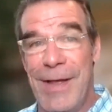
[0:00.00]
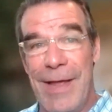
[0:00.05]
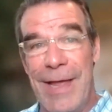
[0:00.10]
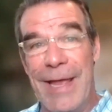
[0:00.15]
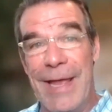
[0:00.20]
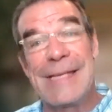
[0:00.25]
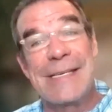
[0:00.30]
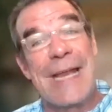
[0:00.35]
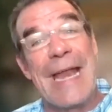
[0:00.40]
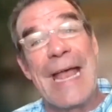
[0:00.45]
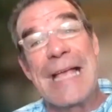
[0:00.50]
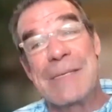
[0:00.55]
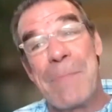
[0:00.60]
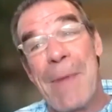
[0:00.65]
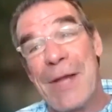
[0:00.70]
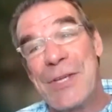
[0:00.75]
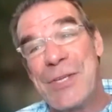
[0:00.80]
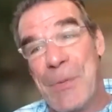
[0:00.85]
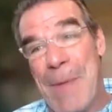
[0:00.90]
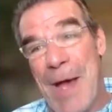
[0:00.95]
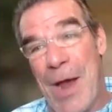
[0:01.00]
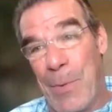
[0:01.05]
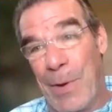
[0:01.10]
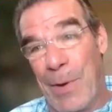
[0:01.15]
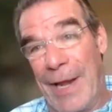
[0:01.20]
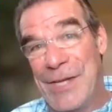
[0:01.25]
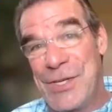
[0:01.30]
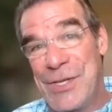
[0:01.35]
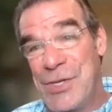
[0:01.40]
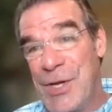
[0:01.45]
It isn't as much about
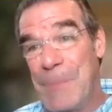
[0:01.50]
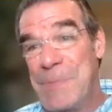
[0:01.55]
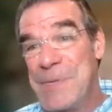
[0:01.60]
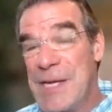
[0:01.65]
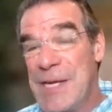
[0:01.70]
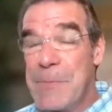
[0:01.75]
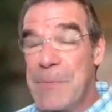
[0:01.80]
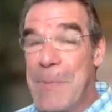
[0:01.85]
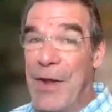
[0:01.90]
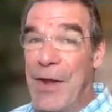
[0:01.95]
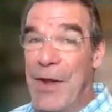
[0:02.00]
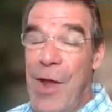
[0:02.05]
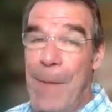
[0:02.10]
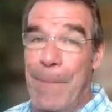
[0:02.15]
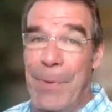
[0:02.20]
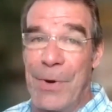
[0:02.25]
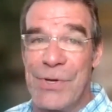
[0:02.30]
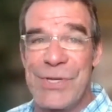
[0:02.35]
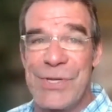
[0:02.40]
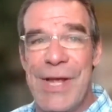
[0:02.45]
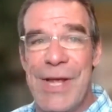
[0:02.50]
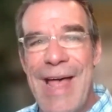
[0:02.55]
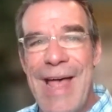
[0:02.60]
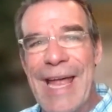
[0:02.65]
relationships as about numbers.